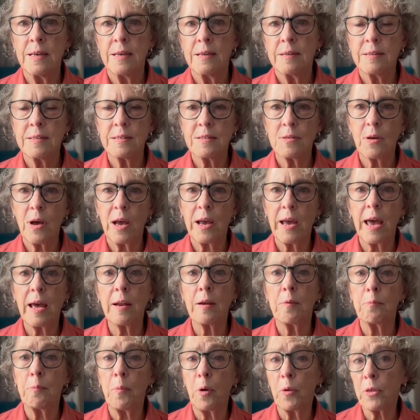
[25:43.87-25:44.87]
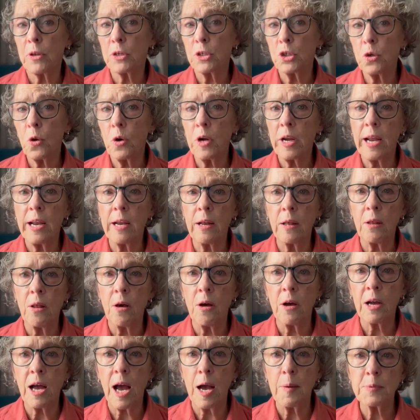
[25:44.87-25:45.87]
so I had both a short and a
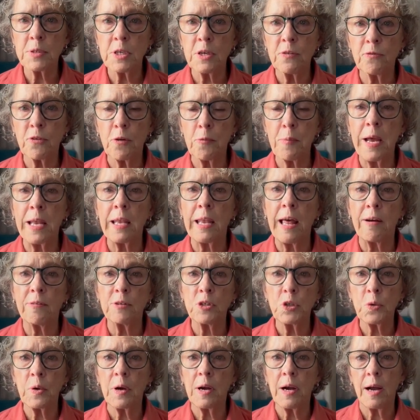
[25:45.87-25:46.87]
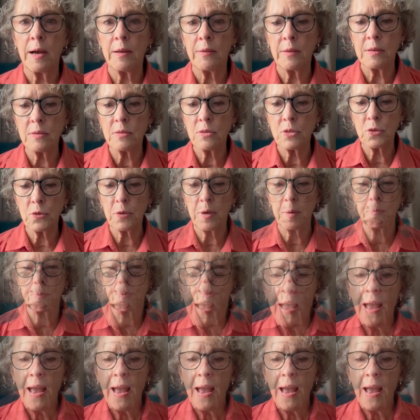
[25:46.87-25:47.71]
long option for my loungewear on this trip.